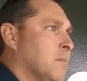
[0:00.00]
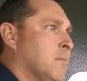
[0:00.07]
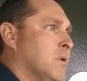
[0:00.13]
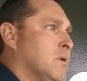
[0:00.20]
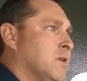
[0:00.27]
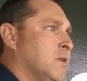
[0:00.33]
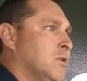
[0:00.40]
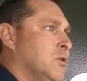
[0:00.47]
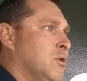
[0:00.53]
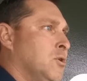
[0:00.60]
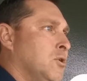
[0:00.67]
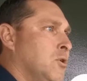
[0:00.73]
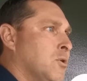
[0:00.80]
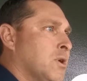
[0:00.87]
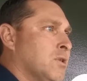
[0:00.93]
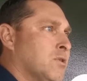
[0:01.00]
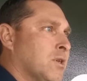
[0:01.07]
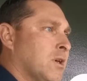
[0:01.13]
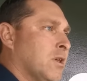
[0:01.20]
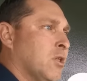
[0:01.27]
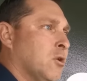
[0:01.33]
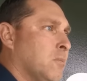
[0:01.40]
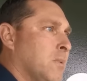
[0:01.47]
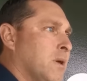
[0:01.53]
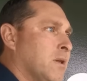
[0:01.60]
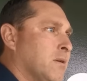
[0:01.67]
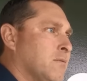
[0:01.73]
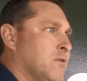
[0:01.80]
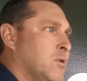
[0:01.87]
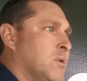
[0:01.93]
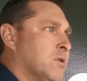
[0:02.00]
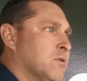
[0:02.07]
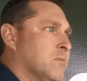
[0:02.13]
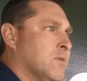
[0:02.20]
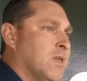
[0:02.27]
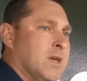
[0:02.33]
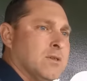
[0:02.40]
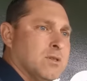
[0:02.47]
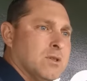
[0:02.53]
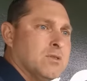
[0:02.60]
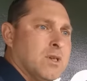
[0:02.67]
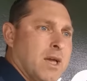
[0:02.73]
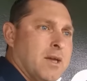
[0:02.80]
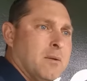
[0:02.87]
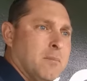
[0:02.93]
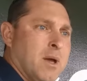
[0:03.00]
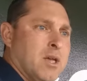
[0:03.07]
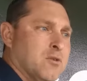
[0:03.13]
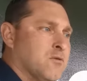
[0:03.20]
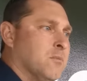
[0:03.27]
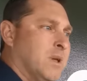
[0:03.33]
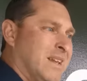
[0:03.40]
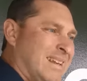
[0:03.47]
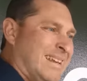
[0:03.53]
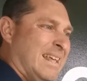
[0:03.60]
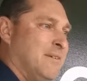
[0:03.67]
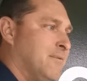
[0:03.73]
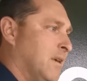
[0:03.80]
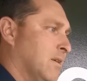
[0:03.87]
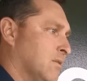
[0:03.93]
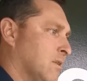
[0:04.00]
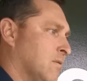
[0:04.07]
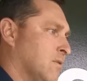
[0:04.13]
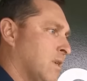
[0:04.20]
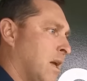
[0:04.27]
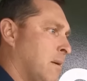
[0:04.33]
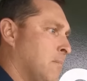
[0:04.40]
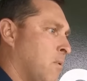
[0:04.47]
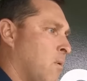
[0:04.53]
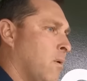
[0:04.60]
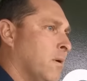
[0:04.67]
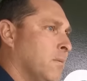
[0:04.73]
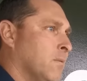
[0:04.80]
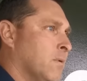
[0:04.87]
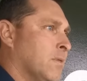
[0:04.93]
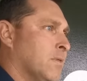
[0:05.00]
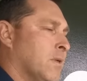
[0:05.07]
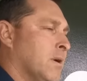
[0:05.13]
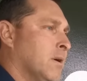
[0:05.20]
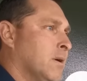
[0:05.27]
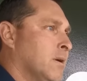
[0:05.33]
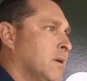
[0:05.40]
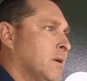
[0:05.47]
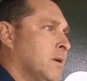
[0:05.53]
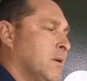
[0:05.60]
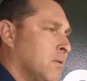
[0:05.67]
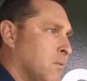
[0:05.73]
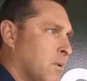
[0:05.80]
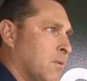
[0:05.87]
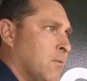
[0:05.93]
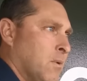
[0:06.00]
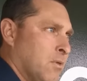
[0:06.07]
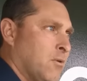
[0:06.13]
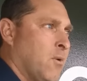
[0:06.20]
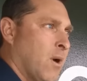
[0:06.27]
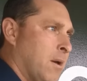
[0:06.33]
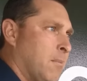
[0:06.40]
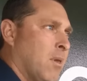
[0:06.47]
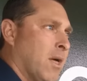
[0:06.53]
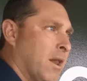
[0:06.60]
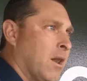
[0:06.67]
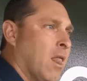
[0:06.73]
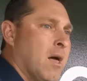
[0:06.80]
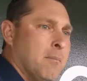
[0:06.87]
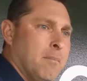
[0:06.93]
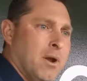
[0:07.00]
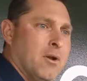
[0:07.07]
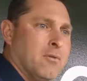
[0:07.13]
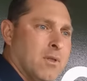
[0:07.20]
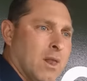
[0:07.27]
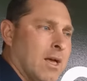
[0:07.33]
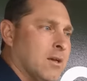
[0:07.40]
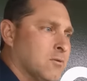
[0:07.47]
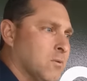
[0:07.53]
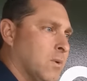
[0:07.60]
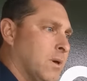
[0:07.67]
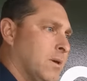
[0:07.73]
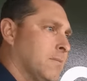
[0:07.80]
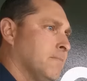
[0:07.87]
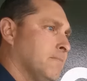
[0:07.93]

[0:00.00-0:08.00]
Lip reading: but you could see a little bit of doing some things at second base from a defensive standpoint with Gray playing a lot better than last week.